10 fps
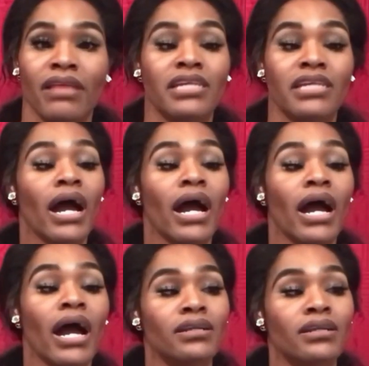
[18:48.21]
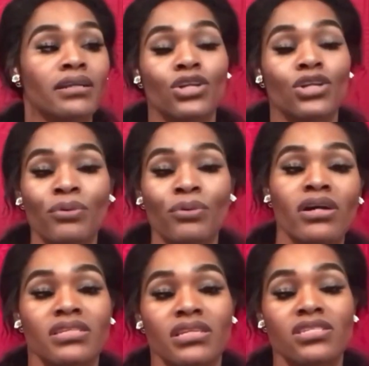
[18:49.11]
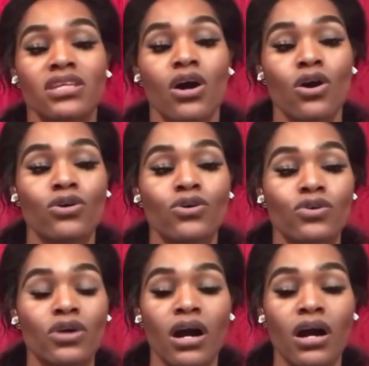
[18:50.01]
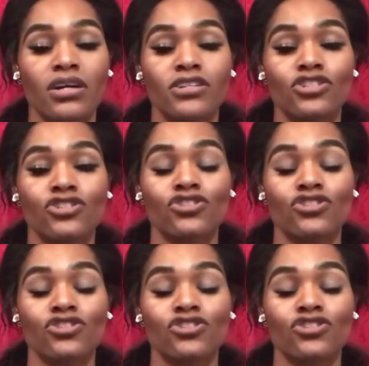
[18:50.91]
That's why, you know, in regards to this whole uh